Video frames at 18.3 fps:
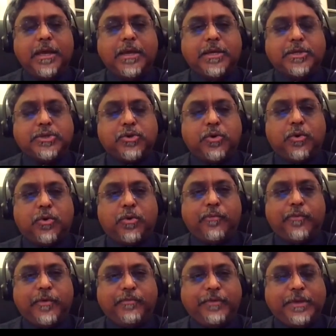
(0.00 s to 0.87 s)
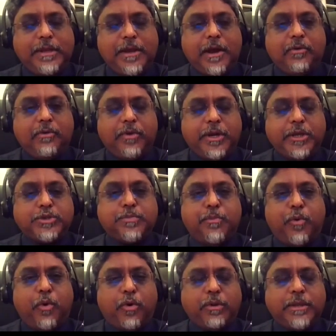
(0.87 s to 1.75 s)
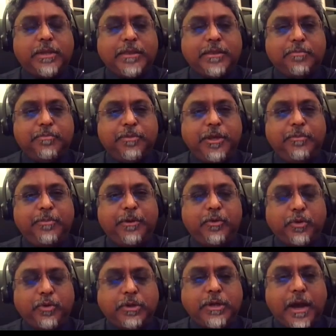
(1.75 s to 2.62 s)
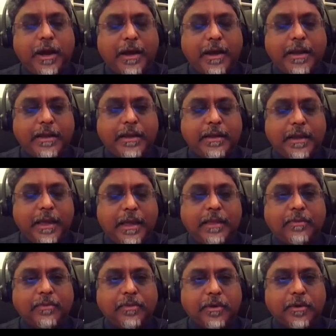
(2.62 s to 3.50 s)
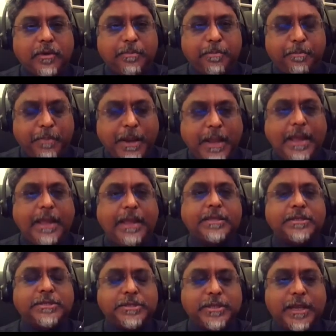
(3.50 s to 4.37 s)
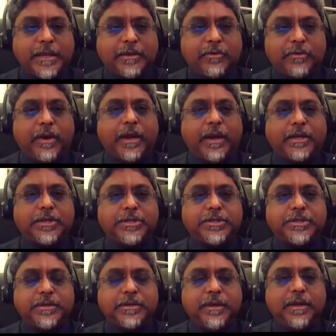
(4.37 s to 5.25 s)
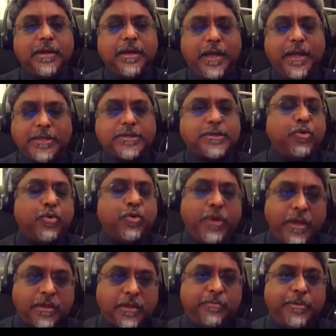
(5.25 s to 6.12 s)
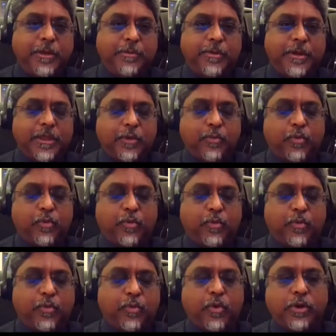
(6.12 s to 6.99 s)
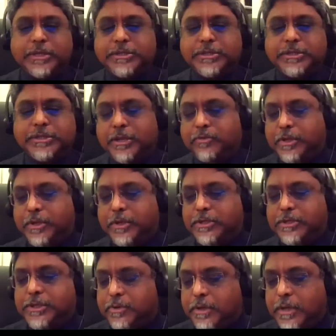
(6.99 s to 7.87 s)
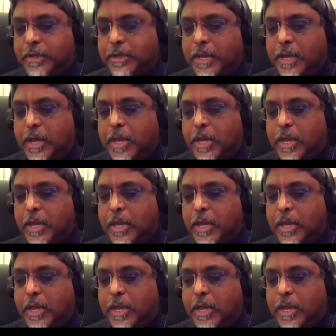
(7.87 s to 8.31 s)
So 1,500 is more than the people who died in the planes that crashed, excluding the people in the World Trade Center, etc.